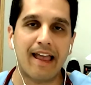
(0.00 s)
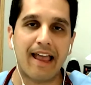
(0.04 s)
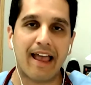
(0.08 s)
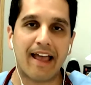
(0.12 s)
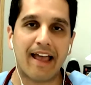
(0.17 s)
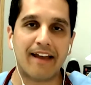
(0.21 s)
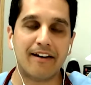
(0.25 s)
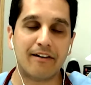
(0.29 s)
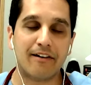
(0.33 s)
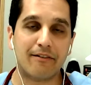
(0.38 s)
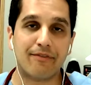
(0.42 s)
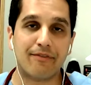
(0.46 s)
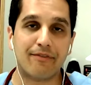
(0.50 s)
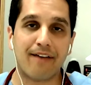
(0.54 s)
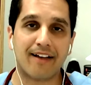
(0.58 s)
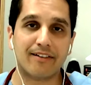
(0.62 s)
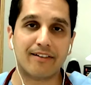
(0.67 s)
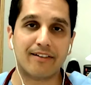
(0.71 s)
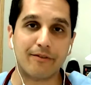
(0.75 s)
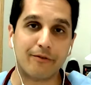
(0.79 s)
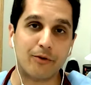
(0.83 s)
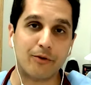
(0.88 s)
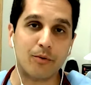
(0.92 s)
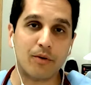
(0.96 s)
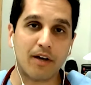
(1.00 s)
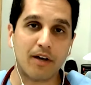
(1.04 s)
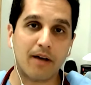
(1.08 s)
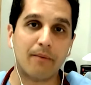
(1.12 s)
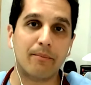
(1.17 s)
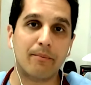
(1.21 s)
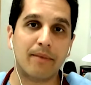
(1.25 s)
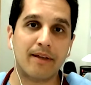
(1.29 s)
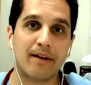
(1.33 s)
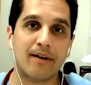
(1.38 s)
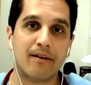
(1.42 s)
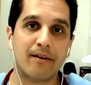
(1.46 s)
And in fact, if you come
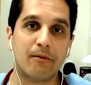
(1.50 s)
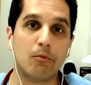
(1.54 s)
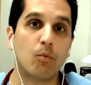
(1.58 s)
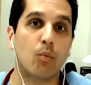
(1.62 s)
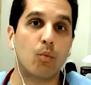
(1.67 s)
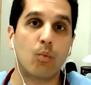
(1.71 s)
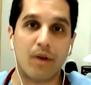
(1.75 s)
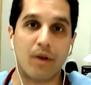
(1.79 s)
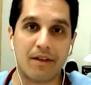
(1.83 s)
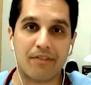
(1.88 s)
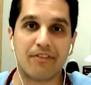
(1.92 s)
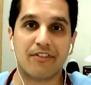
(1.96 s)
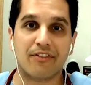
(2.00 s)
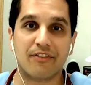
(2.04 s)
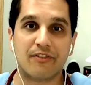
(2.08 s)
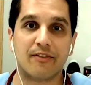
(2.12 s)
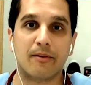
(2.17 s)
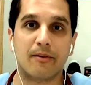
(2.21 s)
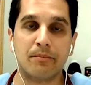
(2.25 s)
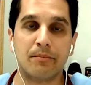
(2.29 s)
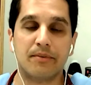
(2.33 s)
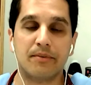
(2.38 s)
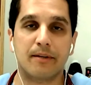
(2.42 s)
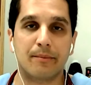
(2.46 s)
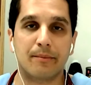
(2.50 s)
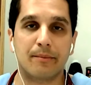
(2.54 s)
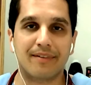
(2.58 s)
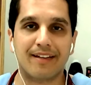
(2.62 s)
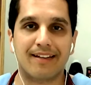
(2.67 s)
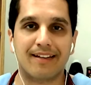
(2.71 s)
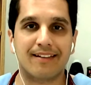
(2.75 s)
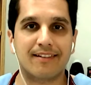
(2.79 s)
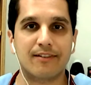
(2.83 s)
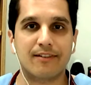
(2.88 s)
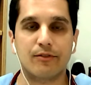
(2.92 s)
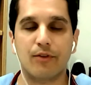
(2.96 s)
in with symptoms,
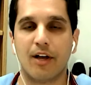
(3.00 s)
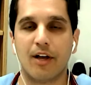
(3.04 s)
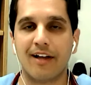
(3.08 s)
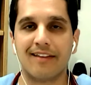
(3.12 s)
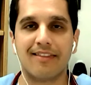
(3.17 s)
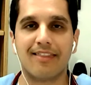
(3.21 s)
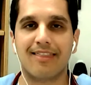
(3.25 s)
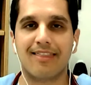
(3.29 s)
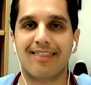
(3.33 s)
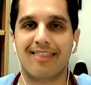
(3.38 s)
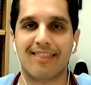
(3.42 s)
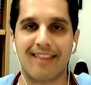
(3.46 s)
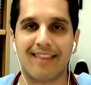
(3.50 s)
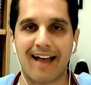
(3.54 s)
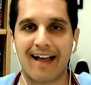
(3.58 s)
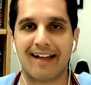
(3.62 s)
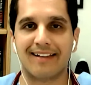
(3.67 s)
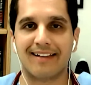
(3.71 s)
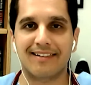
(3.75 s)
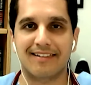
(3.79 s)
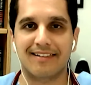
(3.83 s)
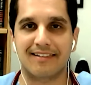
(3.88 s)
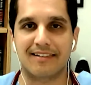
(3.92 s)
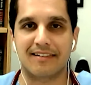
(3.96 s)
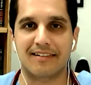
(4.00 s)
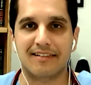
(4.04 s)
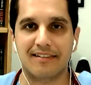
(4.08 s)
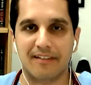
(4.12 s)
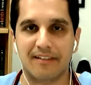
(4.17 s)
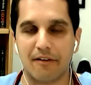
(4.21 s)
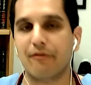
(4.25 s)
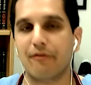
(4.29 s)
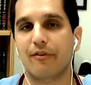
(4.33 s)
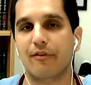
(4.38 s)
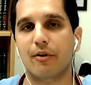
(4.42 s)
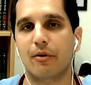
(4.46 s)
it's not that
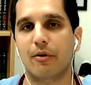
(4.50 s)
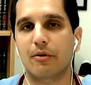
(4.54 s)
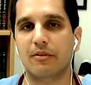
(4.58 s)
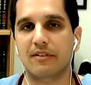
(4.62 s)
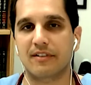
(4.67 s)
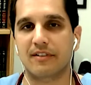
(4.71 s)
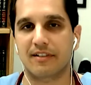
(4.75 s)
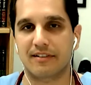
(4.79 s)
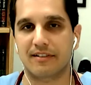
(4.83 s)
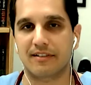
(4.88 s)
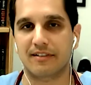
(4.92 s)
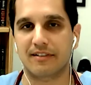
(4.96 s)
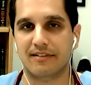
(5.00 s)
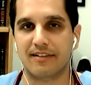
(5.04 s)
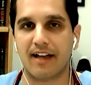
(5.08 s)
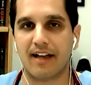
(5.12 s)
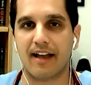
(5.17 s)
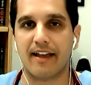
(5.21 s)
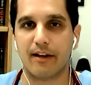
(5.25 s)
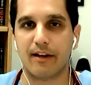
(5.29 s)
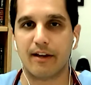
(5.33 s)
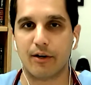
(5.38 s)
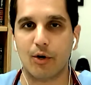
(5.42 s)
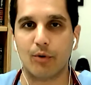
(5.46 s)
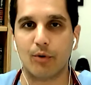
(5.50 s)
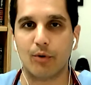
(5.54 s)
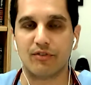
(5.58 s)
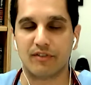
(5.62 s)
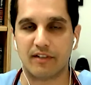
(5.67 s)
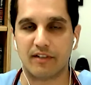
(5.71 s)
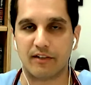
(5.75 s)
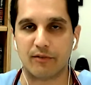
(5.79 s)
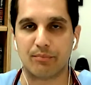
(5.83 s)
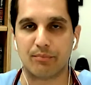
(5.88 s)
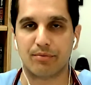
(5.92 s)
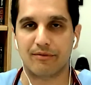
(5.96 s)
difficult to diagnose
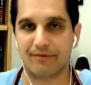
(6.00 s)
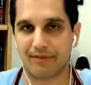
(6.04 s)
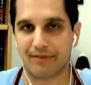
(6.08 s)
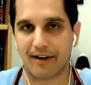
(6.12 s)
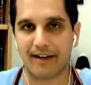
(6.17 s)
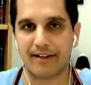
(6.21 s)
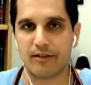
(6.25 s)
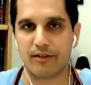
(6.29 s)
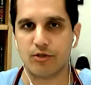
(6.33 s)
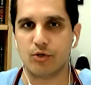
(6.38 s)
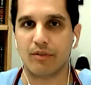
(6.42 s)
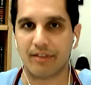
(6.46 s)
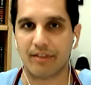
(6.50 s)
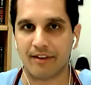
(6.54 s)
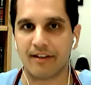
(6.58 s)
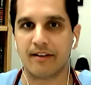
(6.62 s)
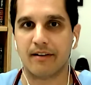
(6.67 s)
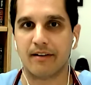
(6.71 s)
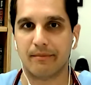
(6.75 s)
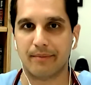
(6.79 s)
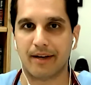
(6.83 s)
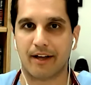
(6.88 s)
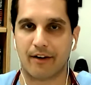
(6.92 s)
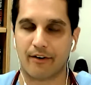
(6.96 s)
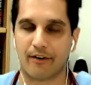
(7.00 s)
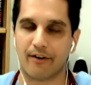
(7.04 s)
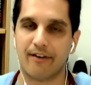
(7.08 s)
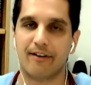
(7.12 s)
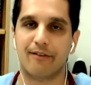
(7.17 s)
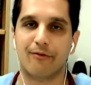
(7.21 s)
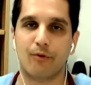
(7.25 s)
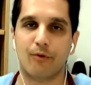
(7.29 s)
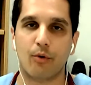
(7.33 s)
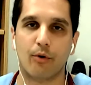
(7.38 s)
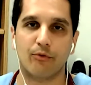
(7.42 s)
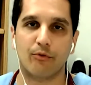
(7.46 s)
these, provided you think about it. And of
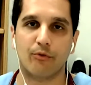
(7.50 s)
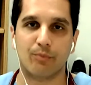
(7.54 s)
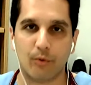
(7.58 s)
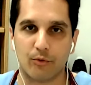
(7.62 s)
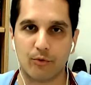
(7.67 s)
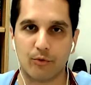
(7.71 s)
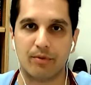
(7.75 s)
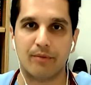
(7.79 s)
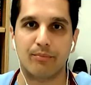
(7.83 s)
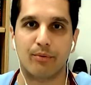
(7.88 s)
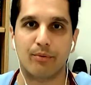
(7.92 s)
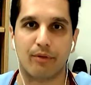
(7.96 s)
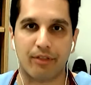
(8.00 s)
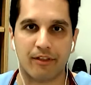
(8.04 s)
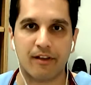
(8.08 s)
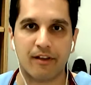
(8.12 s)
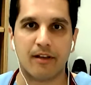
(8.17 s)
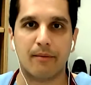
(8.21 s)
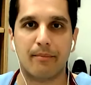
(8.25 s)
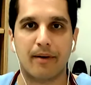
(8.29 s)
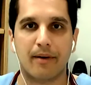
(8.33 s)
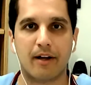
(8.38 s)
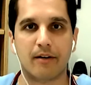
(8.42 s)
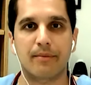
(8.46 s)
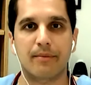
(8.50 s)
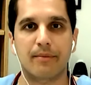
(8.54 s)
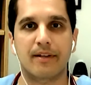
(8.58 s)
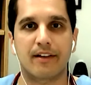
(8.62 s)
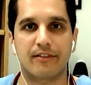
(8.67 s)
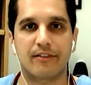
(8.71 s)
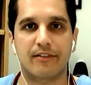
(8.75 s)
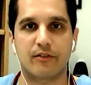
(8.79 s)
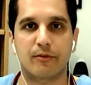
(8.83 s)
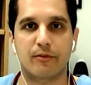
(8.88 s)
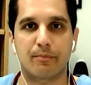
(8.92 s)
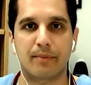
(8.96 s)
course, most people think about it because
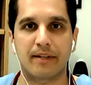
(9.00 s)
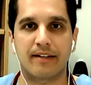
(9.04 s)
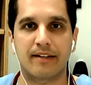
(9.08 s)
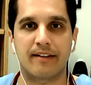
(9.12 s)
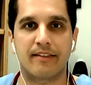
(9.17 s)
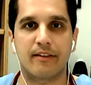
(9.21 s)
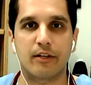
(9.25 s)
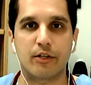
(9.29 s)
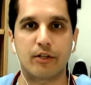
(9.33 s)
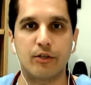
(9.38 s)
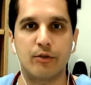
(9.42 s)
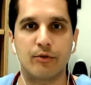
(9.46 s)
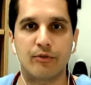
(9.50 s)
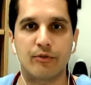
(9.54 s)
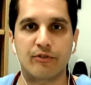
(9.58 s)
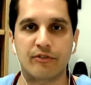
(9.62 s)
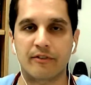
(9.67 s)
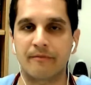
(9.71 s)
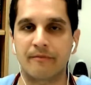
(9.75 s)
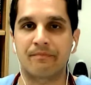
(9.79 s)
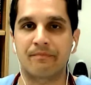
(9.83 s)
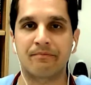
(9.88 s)
it's been in the news.